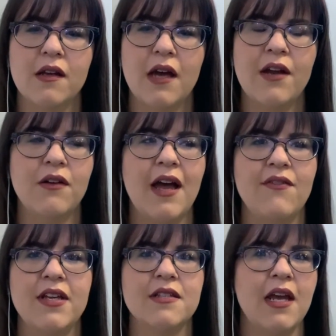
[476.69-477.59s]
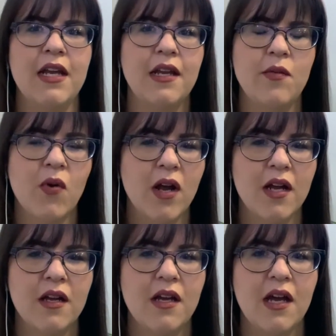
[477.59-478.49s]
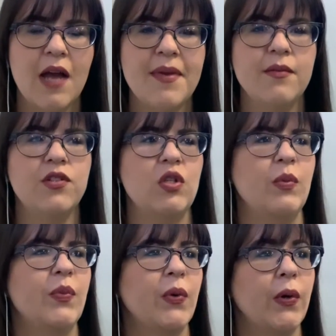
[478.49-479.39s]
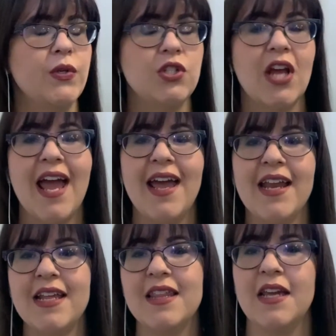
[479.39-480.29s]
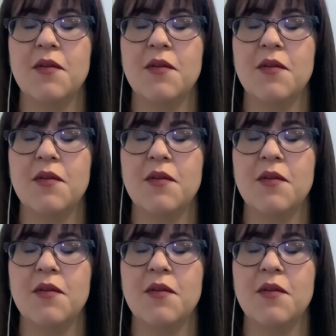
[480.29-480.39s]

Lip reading: I don't have anxiety anymore. I'm able to approach anything in